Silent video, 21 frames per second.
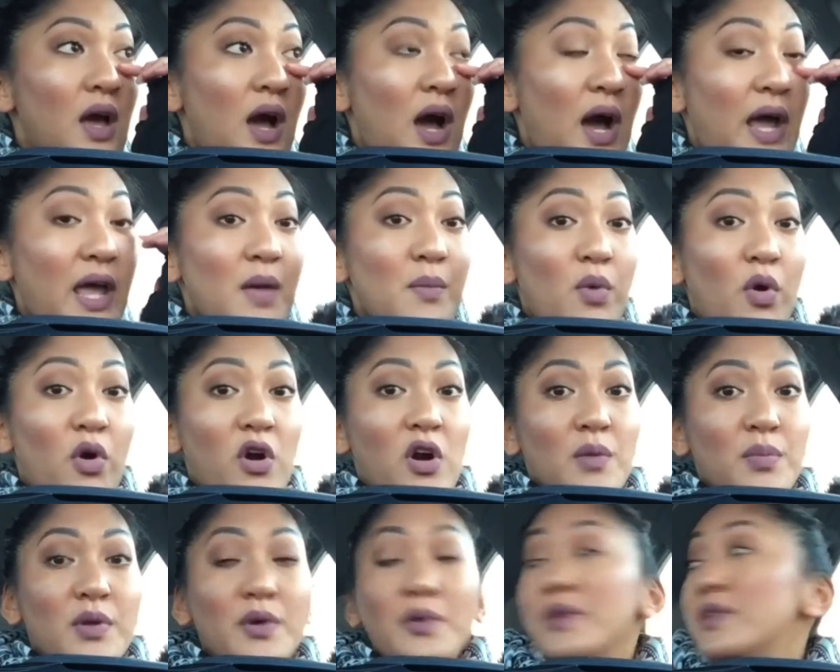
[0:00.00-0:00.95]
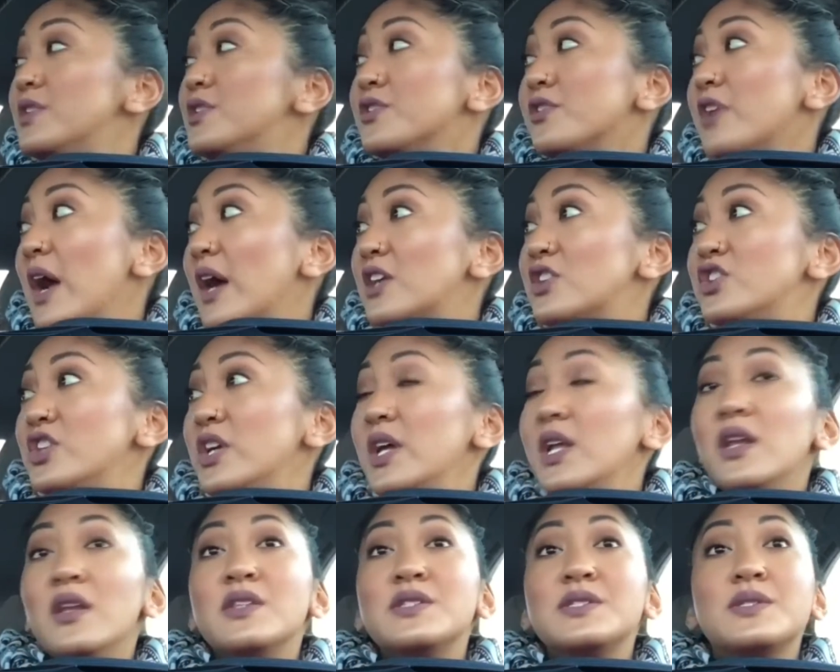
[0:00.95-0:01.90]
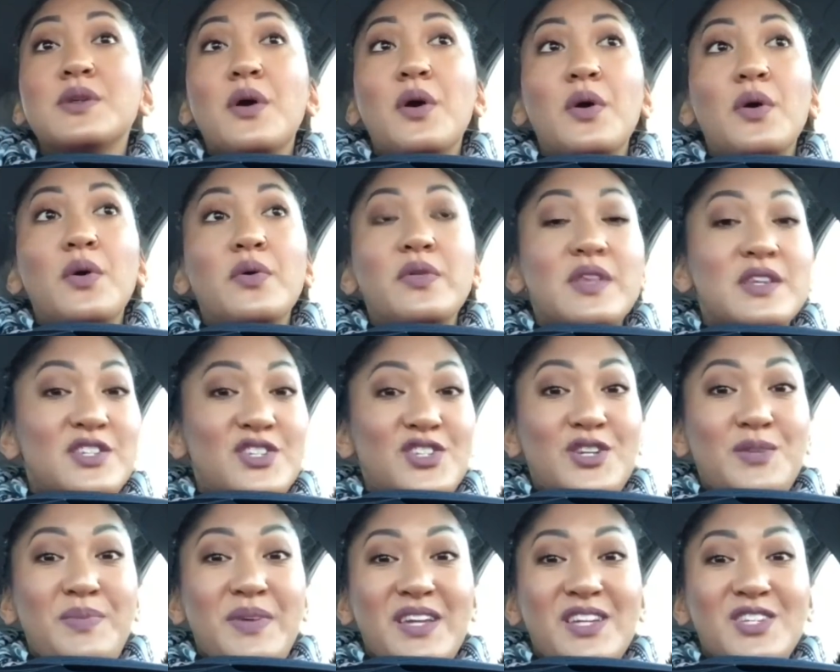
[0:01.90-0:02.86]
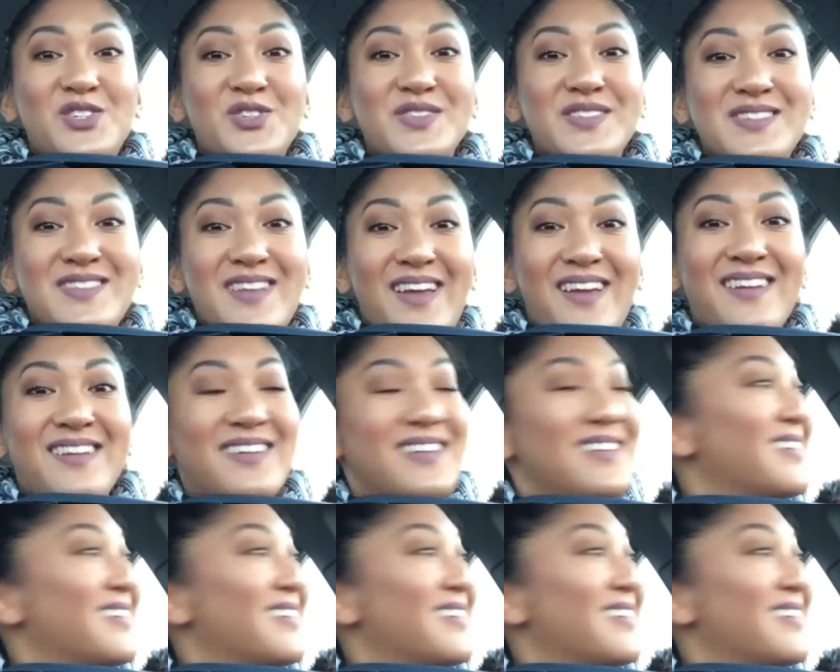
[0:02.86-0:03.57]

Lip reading: I am horrible with directions, so this should be interesting.